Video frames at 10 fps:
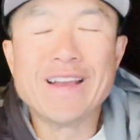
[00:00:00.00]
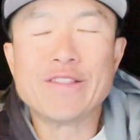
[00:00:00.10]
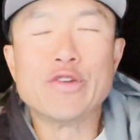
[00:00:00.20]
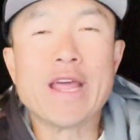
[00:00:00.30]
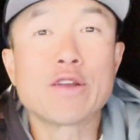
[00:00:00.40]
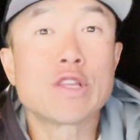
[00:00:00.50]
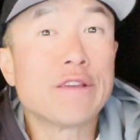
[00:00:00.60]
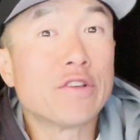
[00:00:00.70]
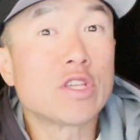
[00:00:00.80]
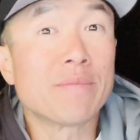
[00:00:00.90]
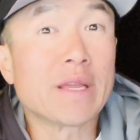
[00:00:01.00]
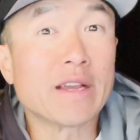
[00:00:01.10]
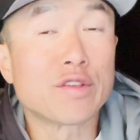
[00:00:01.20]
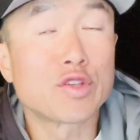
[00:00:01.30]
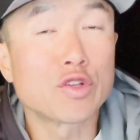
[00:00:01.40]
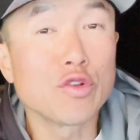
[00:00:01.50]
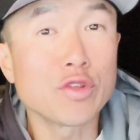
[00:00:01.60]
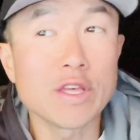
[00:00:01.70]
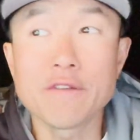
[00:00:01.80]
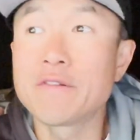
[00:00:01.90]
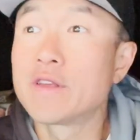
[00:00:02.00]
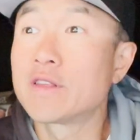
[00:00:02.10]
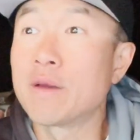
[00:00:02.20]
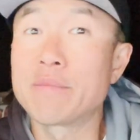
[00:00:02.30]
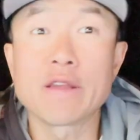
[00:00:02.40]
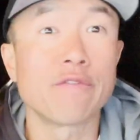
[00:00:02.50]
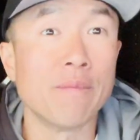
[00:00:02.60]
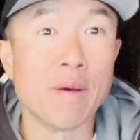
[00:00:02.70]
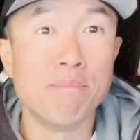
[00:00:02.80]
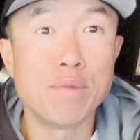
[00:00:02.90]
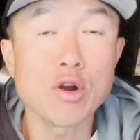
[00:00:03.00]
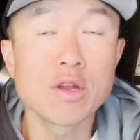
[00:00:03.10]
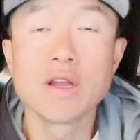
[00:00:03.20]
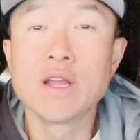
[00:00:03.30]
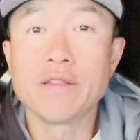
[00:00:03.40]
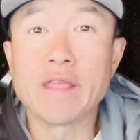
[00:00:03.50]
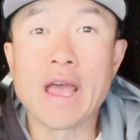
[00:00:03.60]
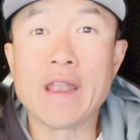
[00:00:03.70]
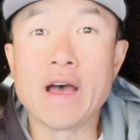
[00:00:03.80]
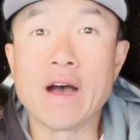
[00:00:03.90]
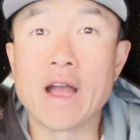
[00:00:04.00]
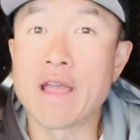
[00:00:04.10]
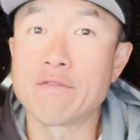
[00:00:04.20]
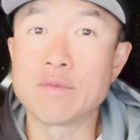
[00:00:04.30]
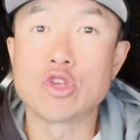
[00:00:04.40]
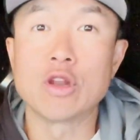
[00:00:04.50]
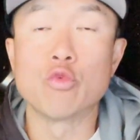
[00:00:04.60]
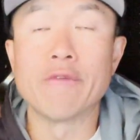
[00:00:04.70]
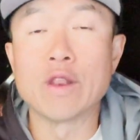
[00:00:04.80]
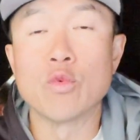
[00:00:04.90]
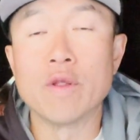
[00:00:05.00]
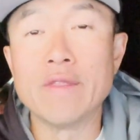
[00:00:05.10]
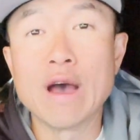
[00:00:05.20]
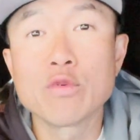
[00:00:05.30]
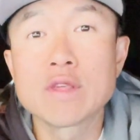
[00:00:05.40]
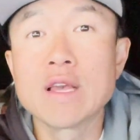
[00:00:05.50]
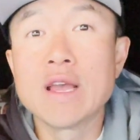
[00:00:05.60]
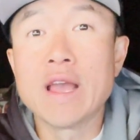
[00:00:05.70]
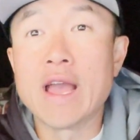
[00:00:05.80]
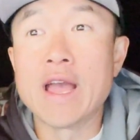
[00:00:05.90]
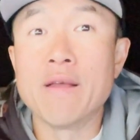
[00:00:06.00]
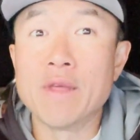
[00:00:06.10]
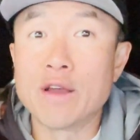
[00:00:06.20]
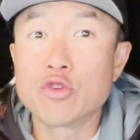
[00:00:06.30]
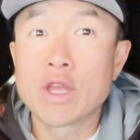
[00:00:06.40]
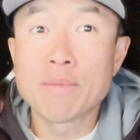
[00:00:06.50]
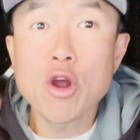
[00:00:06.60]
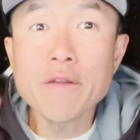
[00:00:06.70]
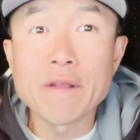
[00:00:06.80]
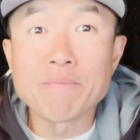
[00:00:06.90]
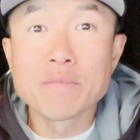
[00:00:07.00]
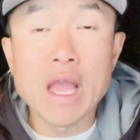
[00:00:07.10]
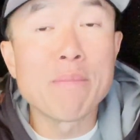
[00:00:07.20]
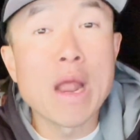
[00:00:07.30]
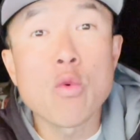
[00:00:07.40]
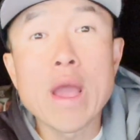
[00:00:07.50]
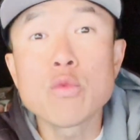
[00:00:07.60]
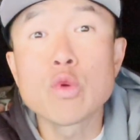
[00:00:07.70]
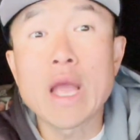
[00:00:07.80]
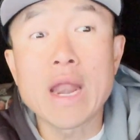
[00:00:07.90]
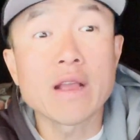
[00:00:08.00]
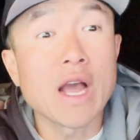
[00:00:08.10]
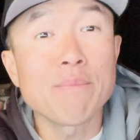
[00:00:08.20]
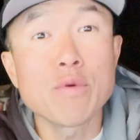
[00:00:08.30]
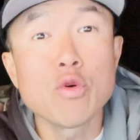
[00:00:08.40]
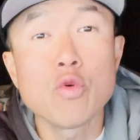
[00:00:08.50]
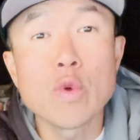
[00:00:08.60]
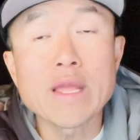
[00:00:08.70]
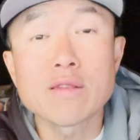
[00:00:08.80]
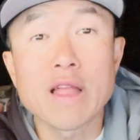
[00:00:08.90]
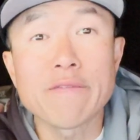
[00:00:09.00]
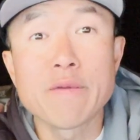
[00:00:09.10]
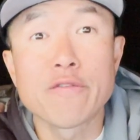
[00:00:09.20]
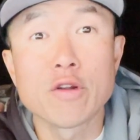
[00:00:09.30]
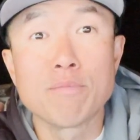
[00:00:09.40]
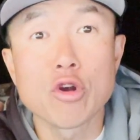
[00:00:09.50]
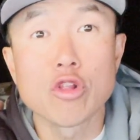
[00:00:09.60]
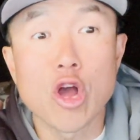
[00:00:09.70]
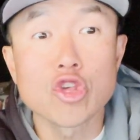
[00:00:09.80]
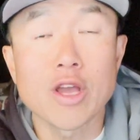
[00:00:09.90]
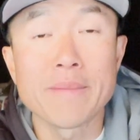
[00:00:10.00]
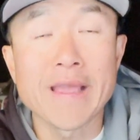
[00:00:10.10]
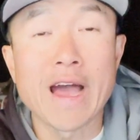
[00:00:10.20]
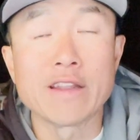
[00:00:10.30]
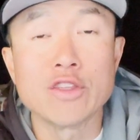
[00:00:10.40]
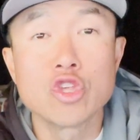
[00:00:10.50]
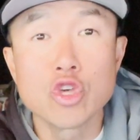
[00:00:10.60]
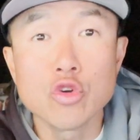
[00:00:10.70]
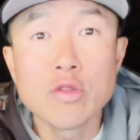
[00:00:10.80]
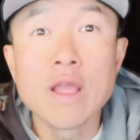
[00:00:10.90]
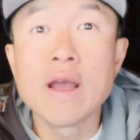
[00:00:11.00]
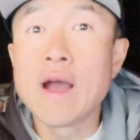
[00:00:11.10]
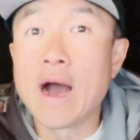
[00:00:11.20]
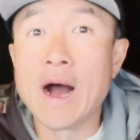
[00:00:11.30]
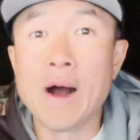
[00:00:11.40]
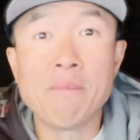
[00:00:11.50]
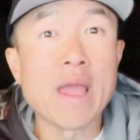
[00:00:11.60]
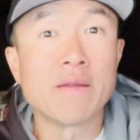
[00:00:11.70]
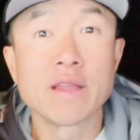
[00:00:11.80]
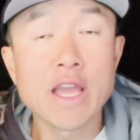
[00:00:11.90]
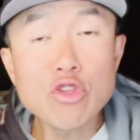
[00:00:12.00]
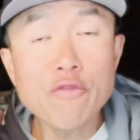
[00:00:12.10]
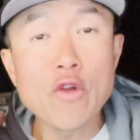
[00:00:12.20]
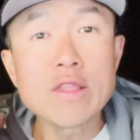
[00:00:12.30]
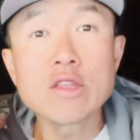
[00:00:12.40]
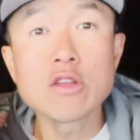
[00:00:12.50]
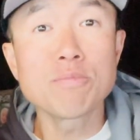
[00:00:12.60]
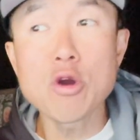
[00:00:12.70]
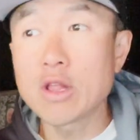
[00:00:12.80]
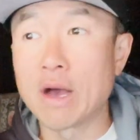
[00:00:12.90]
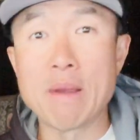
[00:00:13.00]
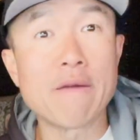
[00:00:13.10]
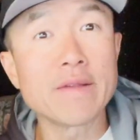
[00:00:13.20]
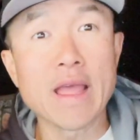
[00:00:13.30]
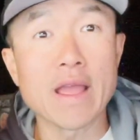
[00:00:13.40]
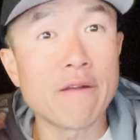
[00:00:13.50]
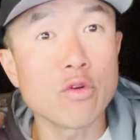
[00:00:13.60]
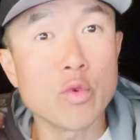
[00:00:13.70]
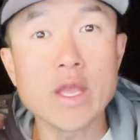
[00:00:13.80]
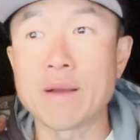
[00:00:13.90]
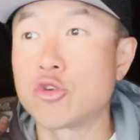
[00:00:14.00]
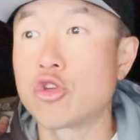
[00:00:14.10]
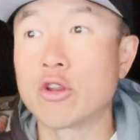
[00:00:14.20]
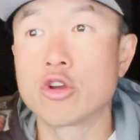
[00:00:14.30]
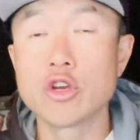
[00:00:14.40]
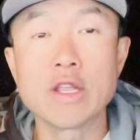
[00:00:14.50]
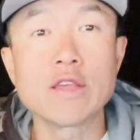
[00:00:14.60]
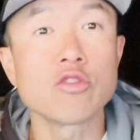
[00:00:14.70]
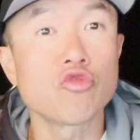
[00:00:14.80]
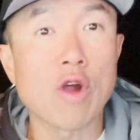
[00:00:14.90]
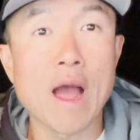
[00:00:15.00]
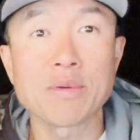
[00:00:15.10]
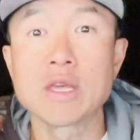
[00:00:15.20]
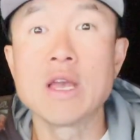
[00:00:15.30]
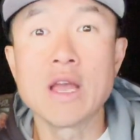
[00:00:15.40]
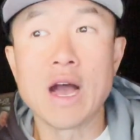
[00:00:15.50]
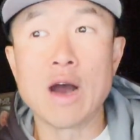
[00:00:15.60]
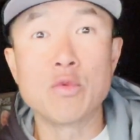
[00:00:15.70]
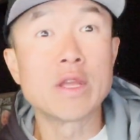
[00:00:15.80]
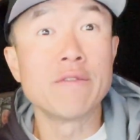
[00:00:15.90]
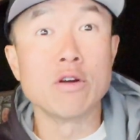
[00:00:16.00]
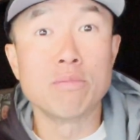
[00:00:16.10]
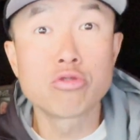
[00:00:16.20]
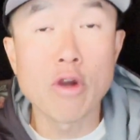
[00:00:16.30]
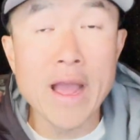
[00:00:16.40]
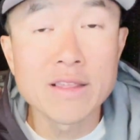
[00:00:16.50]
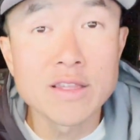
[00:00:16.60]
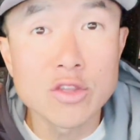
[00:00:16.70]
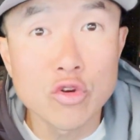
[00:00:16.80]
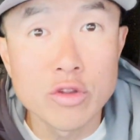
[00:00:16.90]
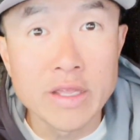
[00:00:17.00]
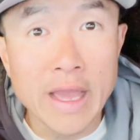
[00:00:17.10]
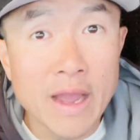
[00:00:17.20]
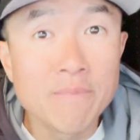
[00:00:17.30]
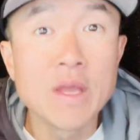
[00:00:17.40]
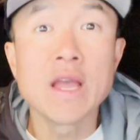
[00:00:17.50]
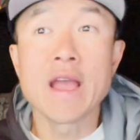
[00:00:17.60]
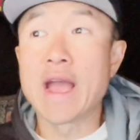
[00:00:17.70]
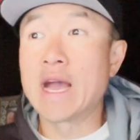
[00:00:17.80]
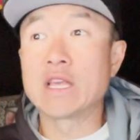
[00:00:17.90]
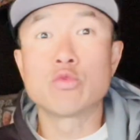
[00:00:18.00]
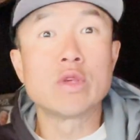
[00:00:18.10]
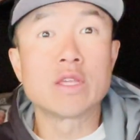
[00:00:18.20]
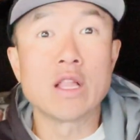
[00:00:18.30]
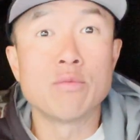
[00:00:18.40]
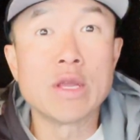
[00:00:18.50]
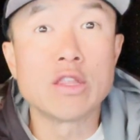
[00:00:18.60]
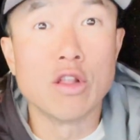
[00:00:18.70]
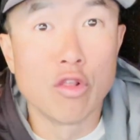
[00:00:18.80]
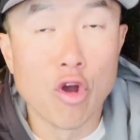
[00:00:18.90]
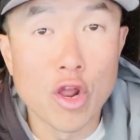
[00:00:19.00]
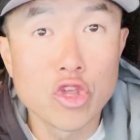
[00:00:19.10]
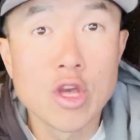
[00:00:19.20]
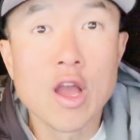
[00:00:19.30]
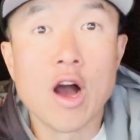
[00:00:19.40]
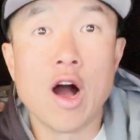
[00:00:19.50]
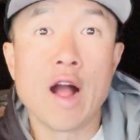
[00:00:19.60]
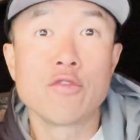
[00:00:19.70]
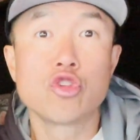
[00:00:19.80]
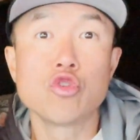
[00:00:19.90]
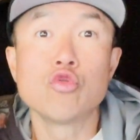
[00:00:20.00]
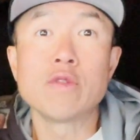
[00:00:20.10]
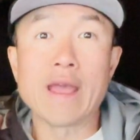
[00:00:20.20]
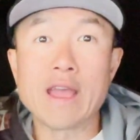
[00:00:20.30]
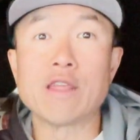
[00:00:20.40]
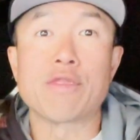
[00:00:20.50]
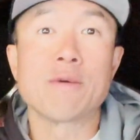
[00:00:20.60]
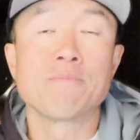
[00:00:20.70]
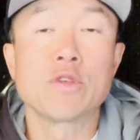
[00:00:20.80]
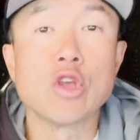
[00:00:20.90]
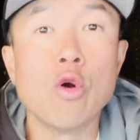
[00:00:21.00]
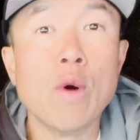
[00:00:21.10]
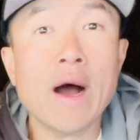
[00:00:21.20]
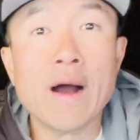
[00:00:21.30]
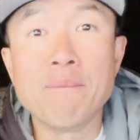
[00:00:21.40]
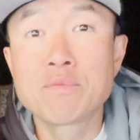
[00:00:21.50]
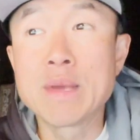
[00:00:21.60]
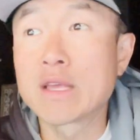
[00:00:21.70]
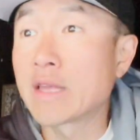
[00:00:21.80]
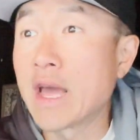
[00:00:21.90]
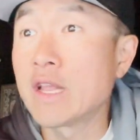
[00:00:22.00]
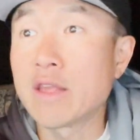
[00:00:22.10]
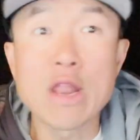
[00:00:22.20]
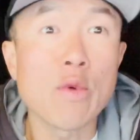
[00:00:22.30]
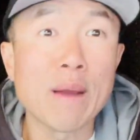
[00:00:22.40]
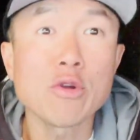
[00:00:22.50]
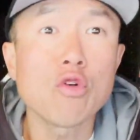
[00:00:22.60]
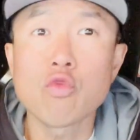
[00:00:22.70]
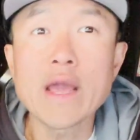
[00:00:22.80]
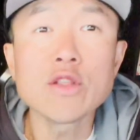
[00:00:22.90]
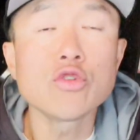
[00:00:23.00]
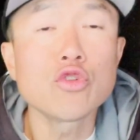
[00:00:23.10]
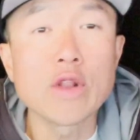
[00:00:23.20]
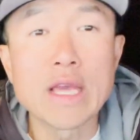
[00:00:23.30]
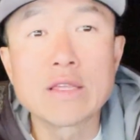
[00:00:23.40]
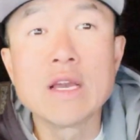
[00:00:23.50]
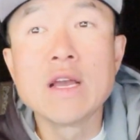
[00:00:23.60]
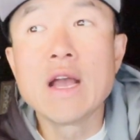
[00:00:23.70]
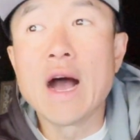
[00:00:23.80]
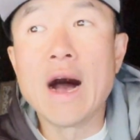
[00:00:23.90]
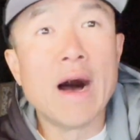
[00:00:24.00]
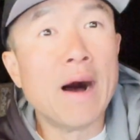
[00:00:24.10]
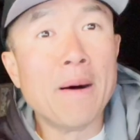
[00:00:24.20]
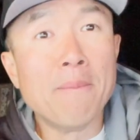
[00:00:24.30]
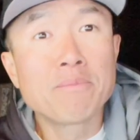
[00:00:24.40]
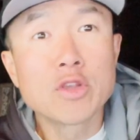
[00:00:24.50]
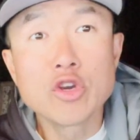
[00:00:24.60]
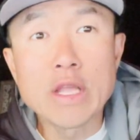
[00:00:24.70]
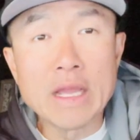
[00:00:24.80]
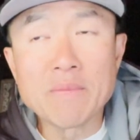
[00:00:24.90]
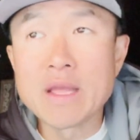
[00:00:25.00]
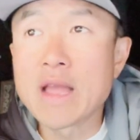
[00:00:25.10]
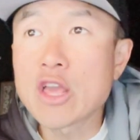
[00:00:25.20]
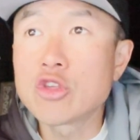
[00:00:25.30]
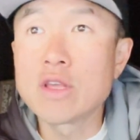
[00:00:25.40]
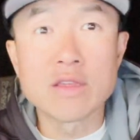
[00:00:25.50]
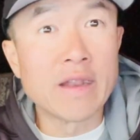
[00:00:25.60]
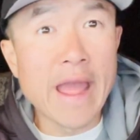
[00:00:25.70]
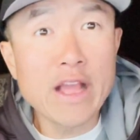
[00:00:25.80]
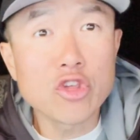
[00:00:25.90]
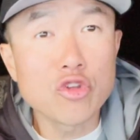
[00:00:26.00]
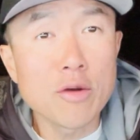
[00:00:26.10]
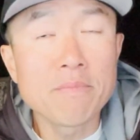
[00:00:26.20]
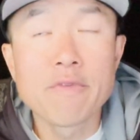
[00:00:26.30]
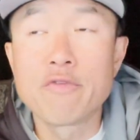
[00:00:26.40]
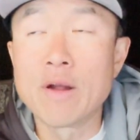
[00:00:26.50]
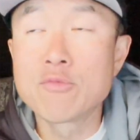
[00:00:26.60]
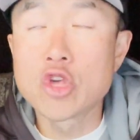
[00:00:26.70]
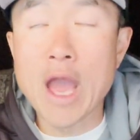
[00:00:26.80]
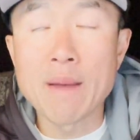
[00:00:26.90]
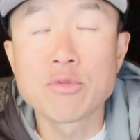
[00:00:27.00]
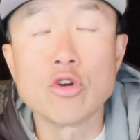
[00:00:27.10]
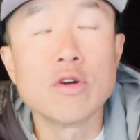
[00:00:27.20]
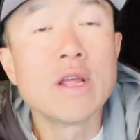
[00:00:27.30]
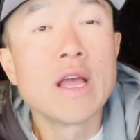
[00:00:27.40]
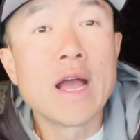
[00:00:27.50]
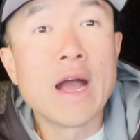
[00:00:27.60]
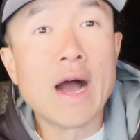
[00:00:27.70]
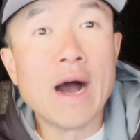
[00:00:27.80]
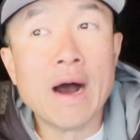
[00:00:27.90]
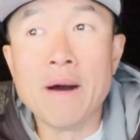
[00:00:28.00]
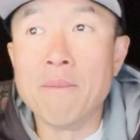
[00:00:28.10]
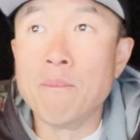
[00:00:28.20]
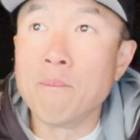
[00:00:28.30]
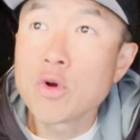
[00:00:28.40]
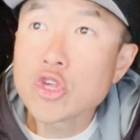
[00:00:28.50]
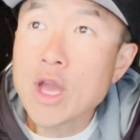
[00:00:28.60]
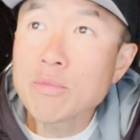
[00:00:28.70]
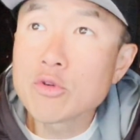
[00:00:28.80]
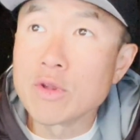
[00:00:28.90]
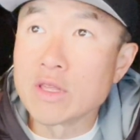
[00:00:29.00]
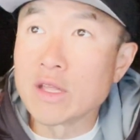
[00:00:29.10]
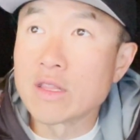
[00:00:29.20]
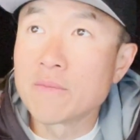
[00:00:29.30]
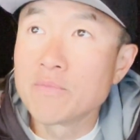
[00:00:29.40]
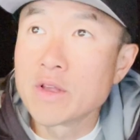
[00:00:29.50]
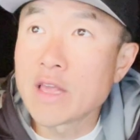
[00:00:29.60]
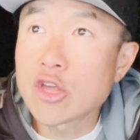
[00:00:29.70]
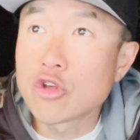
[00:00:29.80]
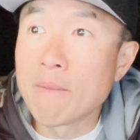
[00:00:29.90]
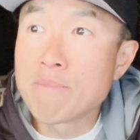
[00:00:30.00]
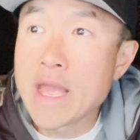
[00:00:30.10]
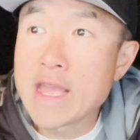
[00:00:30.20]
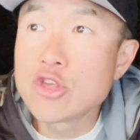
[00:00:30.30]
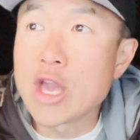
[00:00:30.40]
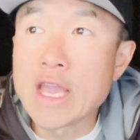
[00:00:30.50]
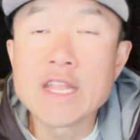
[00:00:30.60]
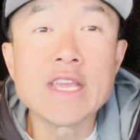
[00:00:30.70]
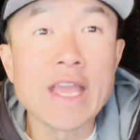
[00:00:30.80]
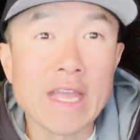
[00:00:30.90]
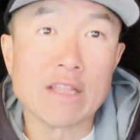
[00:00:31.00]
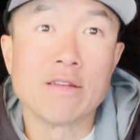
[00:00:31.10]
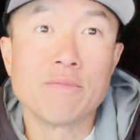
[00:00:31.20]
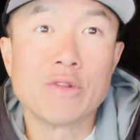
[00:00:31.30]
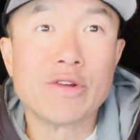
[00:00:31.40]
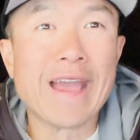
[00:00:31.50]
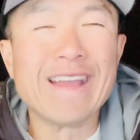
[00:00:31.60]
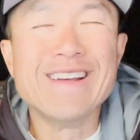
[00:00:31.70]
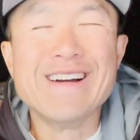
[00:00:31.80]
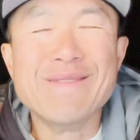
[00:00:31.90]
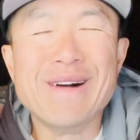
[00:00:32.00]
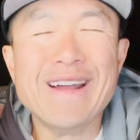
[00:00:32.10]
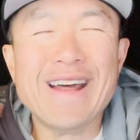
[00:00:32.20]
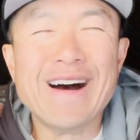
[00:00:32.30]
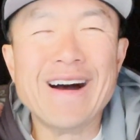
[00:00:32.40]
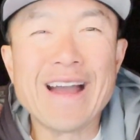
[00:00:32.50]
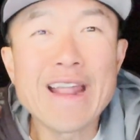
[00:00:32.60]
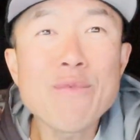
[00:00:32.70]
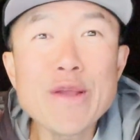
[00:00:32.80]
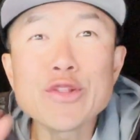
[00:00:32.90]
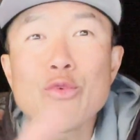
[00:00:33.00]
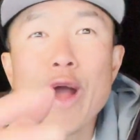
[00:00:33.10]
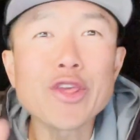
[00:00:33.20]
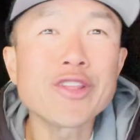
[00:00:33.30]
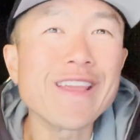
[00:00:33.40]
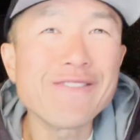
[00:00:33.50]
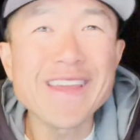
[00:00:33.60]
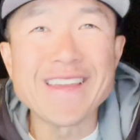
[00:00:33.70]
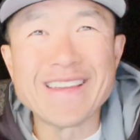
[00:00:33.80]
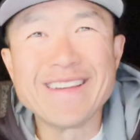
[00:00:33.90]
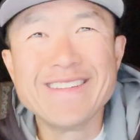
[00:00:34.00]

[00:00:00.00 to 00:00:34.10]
Today, I'm going to give you something exclusive, something from the book that uh, I haven't been sharing with anyone else, and uh, you get part of it. Hey, by the way, we got a couple weeks left before the book launch coming out in June. Um, hey, get your friends in this book club. Every day, every week, I'm sharing goodies and drops. Uh, we give little prizes towards the end as we celebrate the launch on June 8th. So uh, be excited. Anyway, I'm going to write into today's um, goody. It actually is an excerpt from chapter, um, what chapter is it? It's actually on page 88. Okay, but, uh, and I want you to watch TV.